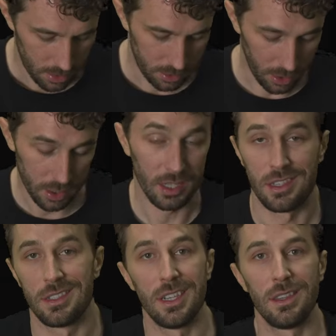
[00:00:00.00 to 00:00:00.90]
So I think
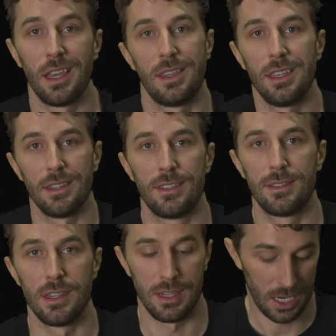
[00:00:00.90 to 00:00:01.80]
that's the I think
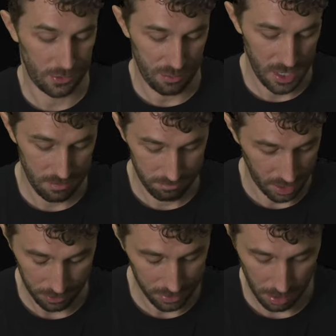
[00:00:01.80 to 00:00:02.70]
it's the size for me.
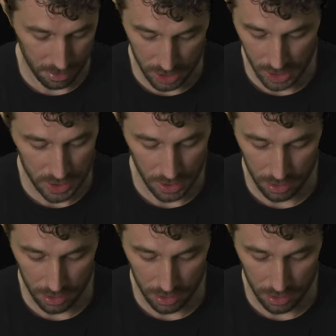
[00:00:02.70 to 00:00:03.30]
I don't think I'm going to change